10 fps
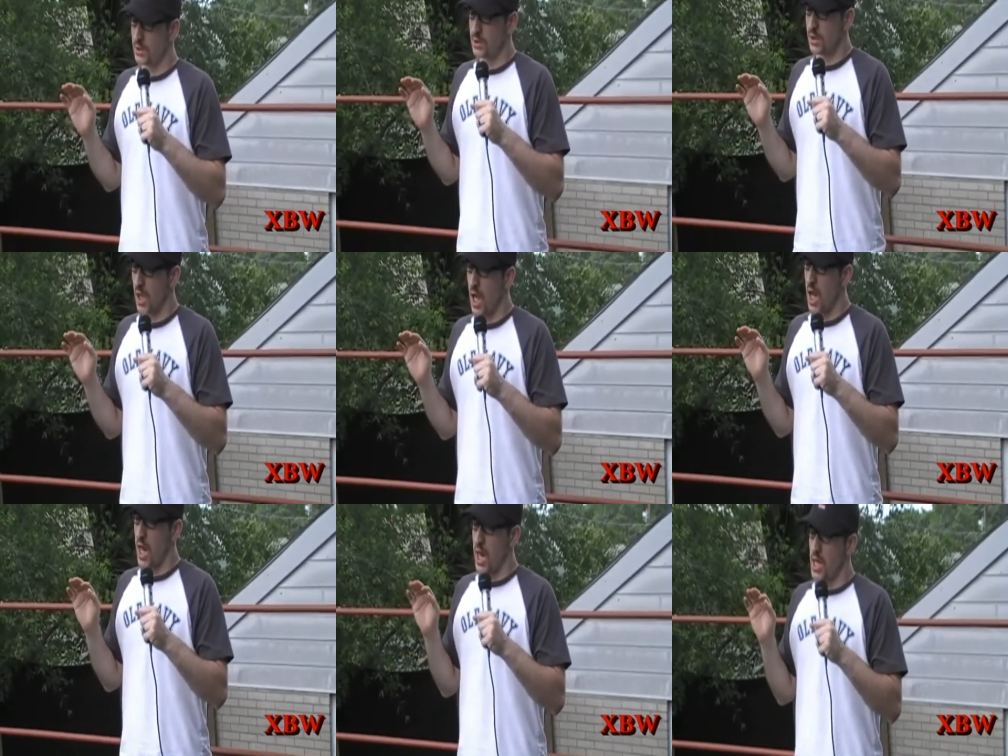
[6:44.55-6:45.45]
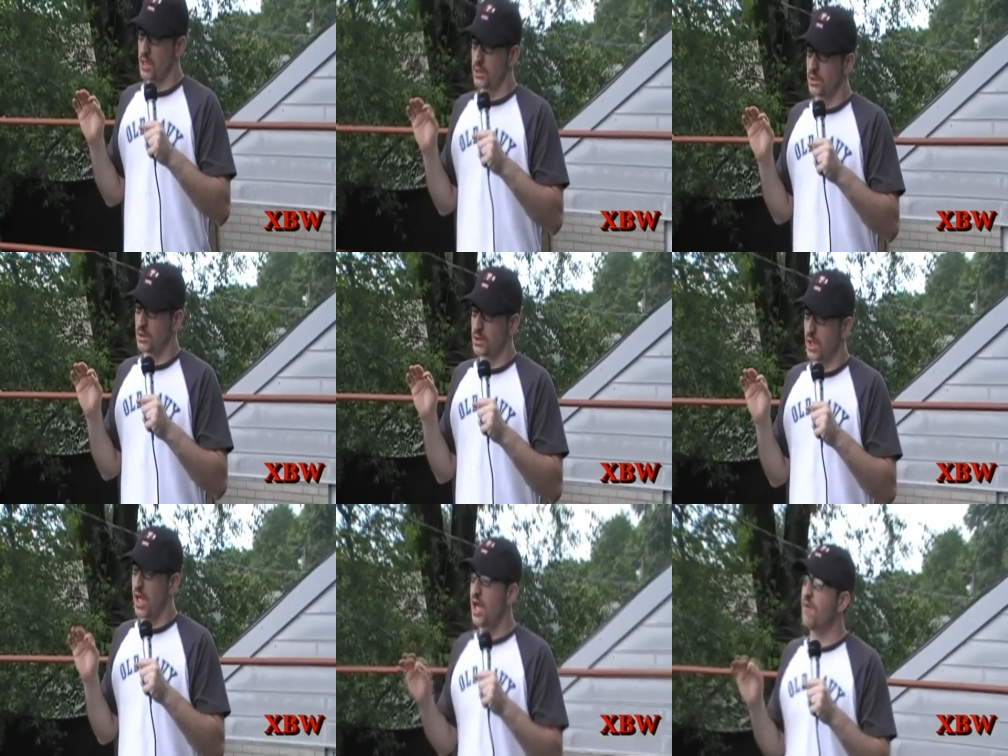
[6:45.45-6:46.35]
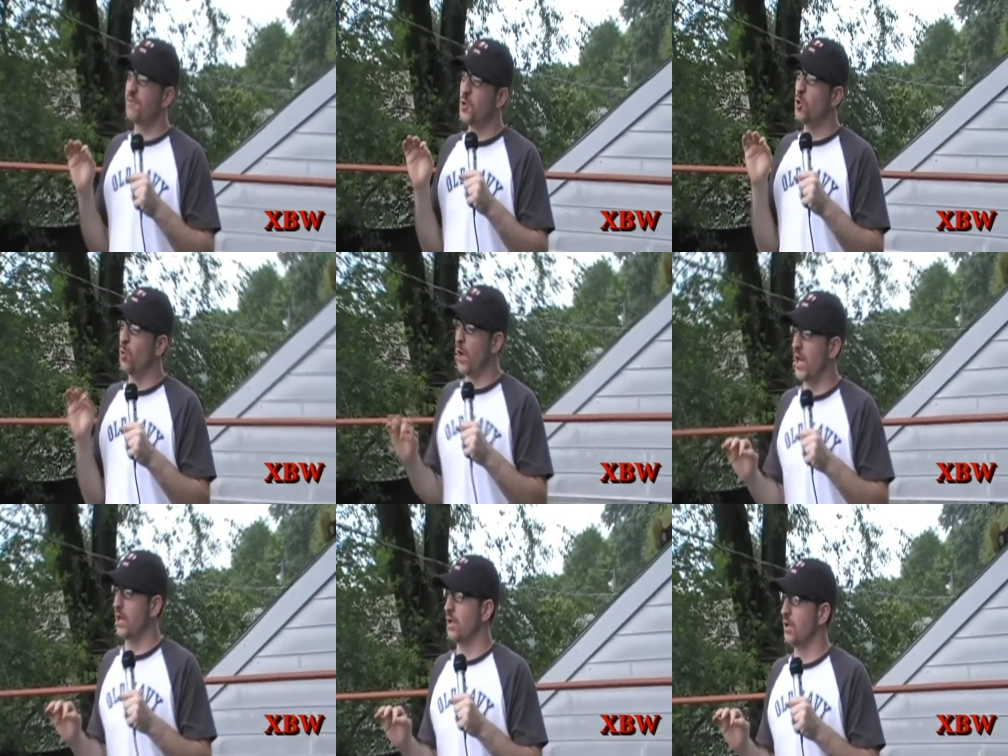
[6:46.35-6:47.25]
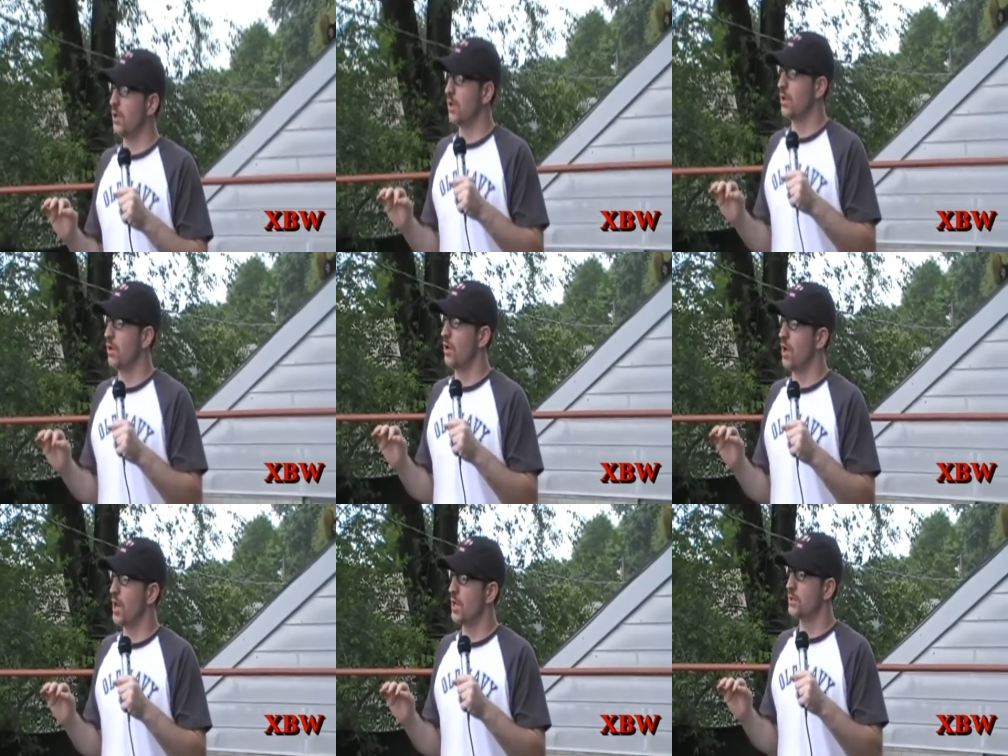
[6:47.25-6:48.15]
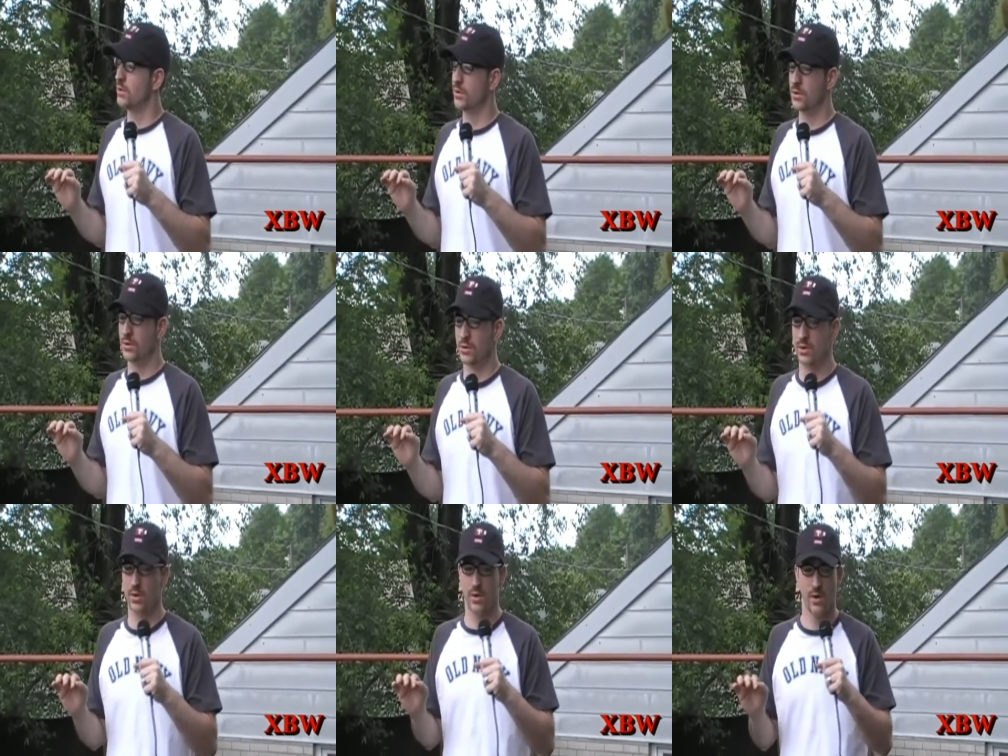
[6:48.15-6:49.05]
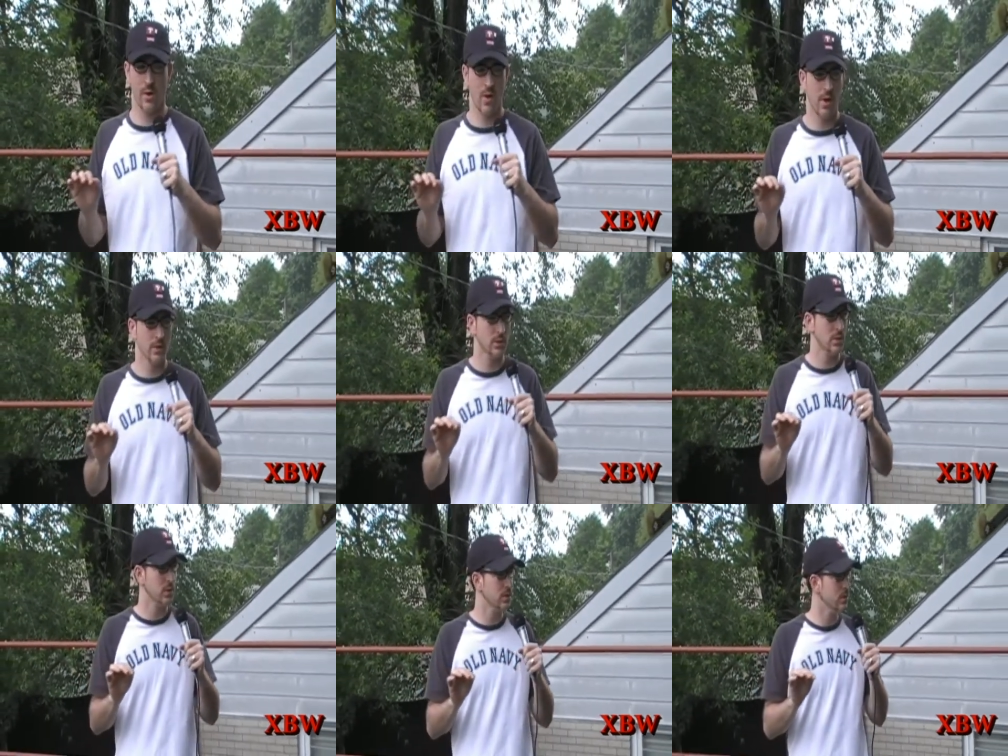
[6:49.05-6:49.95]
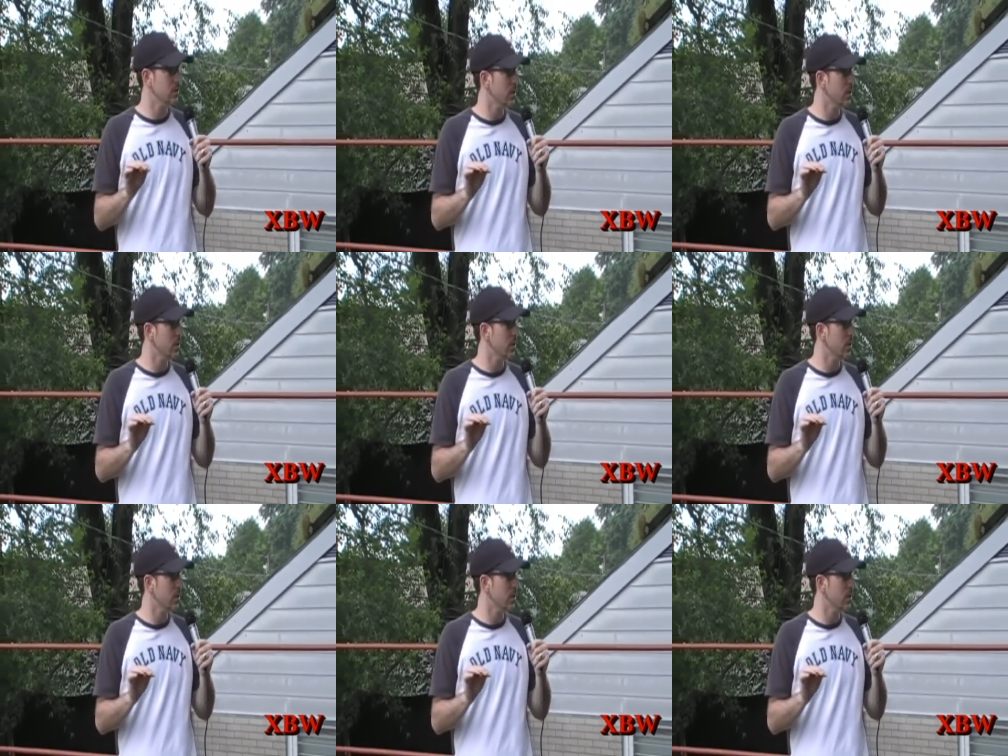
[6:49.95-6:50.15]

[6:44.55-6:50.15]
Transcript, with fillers: Where is Max? If you win. Where is Max? Where is Max? Where is